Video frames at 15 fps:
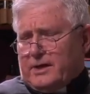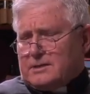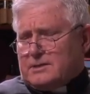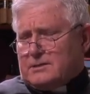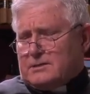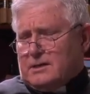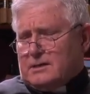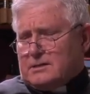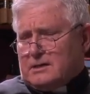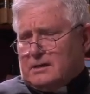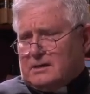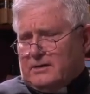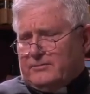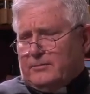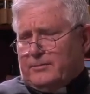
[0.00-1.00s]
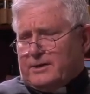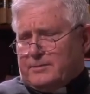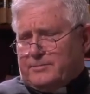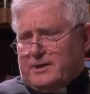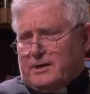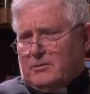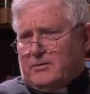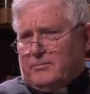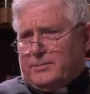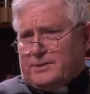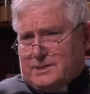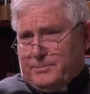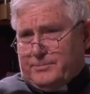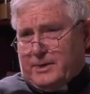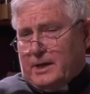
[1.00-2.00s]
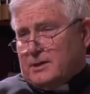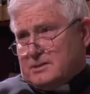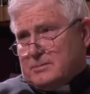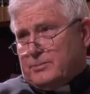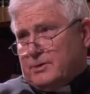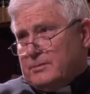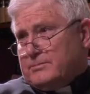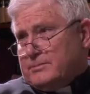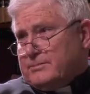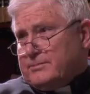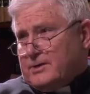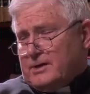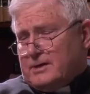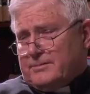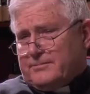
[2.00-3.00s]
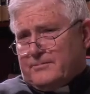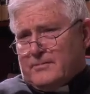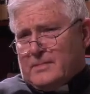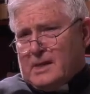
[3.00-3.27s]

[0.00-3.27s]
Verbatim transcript: exercising a devil by the power of Beelzebub, right?